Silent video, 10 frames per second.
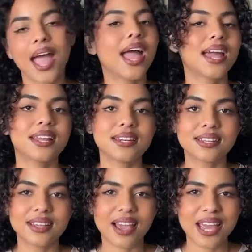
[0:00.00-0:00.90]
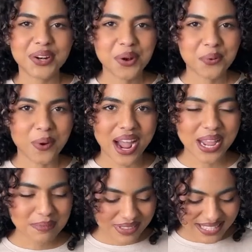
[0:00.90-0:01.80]
And I don't know
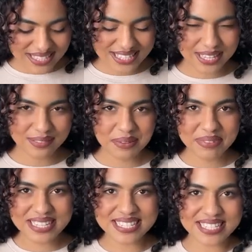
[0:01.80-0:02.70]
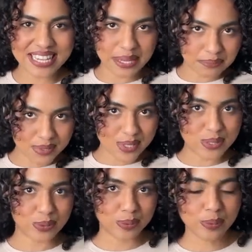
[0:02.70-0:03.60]
why, but this is giving me Skims
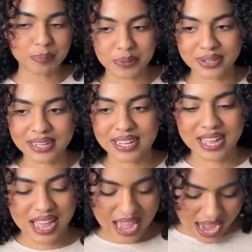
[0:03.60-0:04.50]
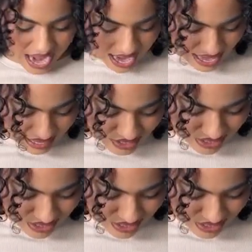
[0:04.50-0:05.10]
dupe. I